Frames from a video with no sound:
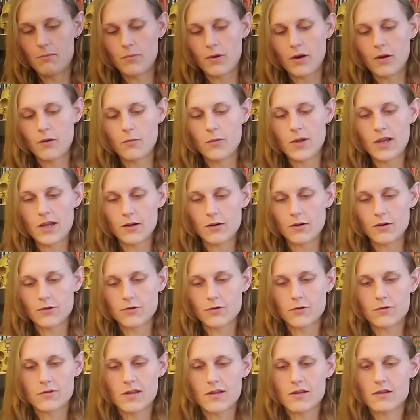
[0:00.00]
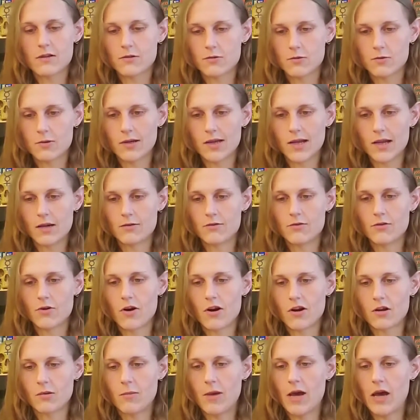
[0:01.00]
but we could also take into account
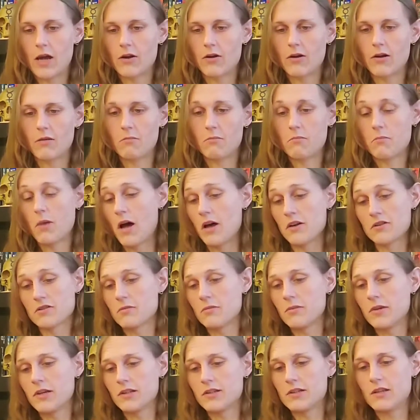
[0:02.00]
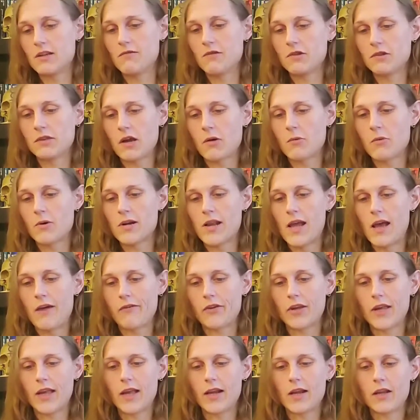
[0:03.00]
dark matter, and possibly it's even that we're
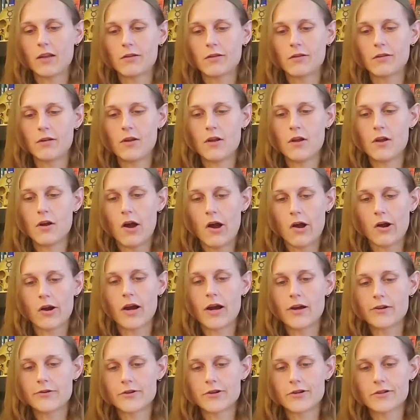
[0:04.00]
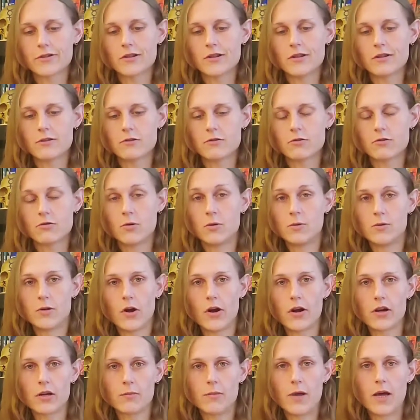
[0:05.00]
navigating our consciousness through
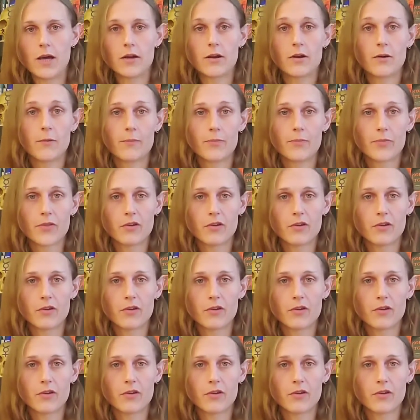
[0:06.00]
dark matter,